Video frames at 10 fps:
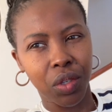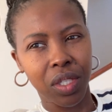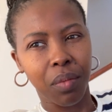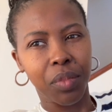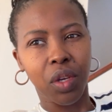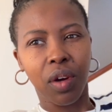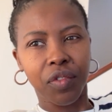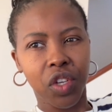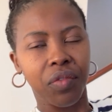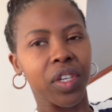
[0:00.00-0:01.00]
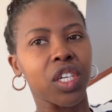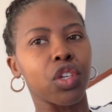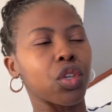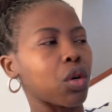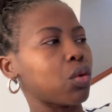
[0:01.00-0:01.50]
or something, after you
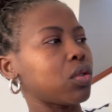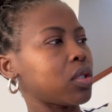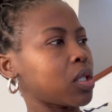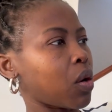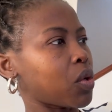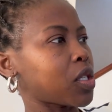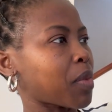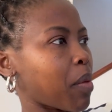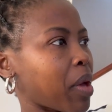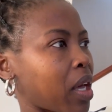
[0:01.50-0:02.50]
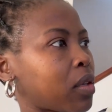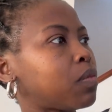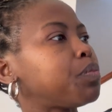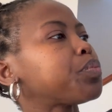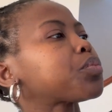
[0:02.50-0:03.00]
get... No, that was my bad.
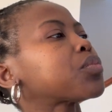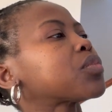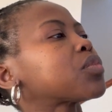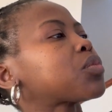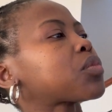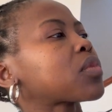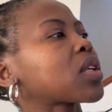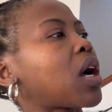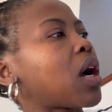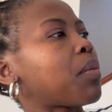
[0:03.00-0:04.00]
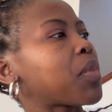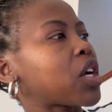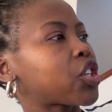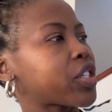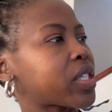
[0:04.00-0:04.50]

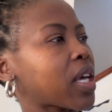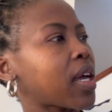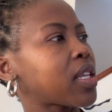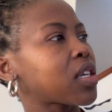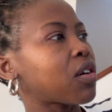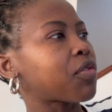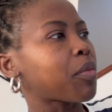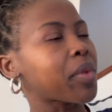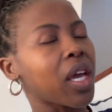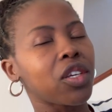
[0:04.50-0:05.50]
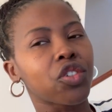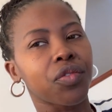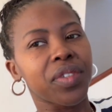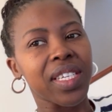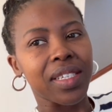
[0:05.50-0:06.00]
As she said, from the age
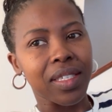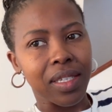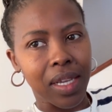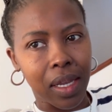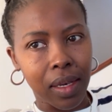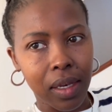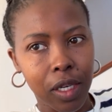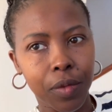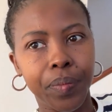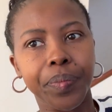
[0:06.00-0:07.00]
of 16...